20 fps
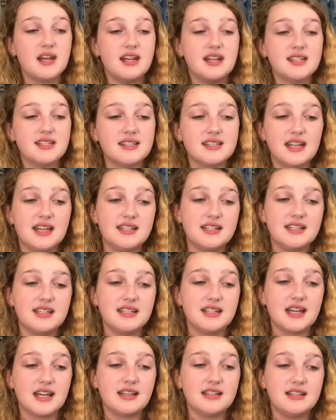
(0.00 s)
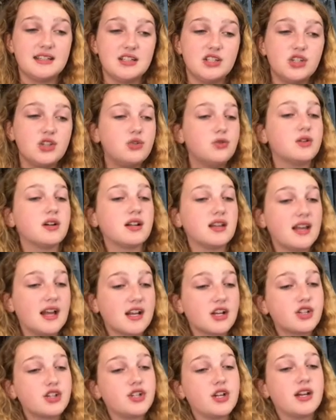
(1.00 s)
his 1992
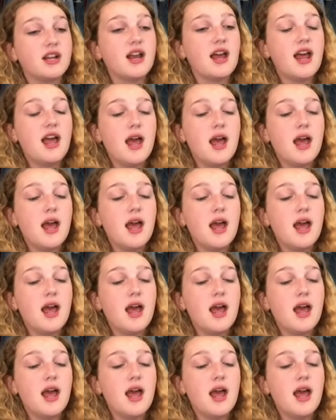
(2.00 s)
collection,